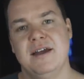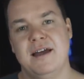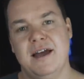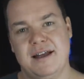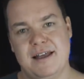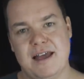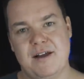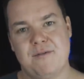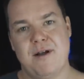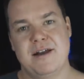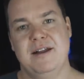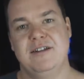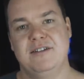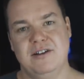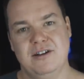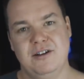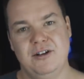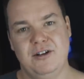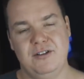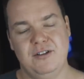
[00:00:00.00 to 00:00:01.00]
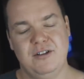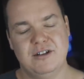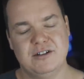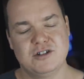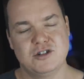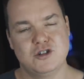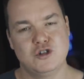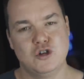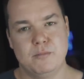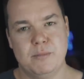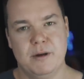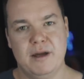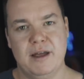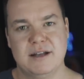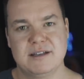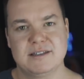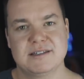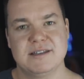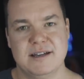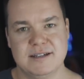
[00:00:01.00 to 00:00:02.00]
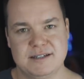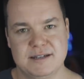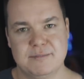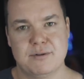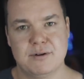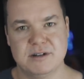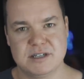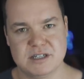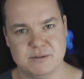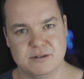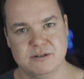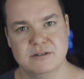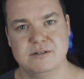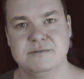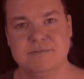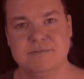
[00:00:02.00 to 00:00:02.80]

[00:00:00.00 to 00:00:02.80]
and get ready to learn this super exciting principle.